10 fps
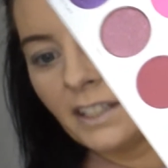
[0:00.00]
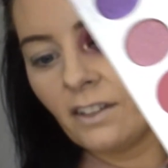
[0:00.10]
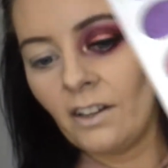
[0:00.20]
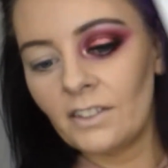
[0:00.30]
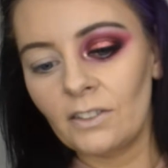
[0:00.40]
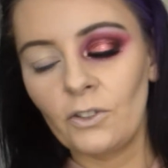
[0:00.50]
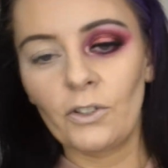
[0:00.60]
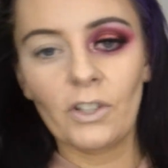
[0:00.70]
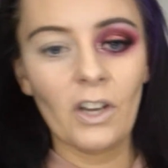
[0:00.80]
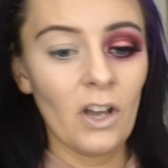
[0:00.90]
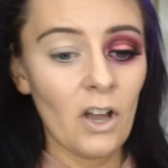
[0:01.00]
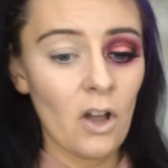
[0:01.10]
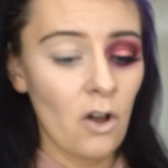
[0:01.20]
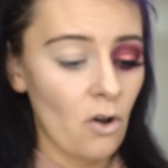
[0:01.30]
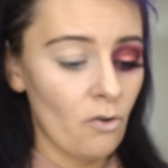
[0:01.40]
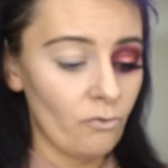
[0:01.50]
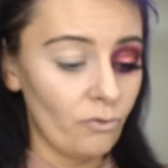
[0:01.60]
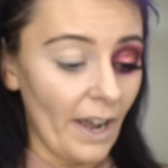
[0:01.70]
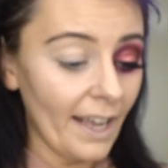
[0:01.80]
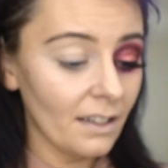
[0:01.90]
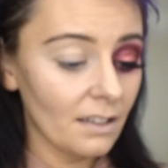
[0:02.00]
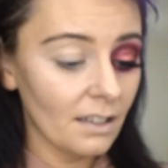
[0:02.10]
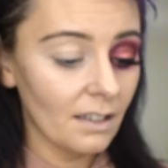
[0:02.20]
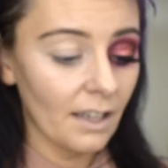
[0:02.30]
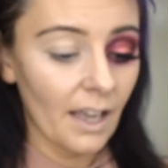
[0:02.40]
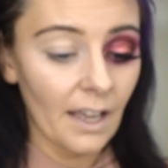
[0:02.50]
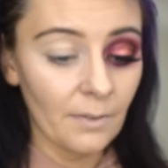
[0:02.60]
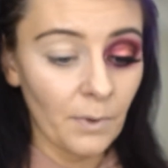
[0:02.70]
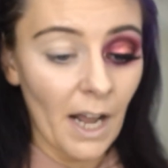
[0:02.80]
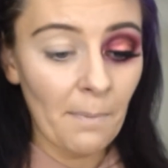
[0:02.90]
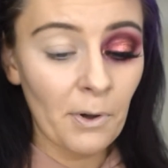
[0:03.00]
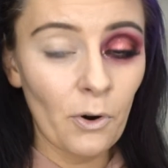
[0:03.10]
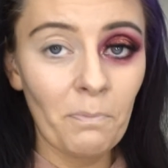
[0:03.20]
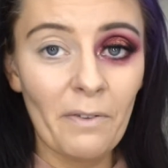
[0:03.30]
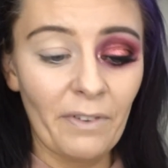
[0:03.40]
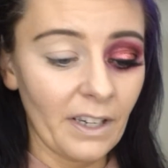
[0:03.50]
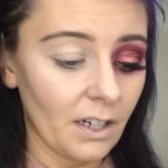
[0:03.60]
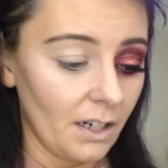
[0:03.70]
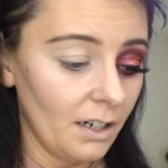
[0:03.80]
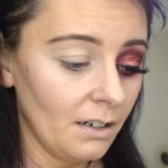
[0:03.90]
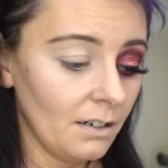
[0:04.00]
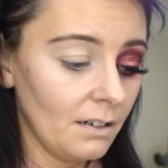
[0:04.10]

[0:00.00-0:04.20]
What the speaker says: does look red, and when I put it on my finger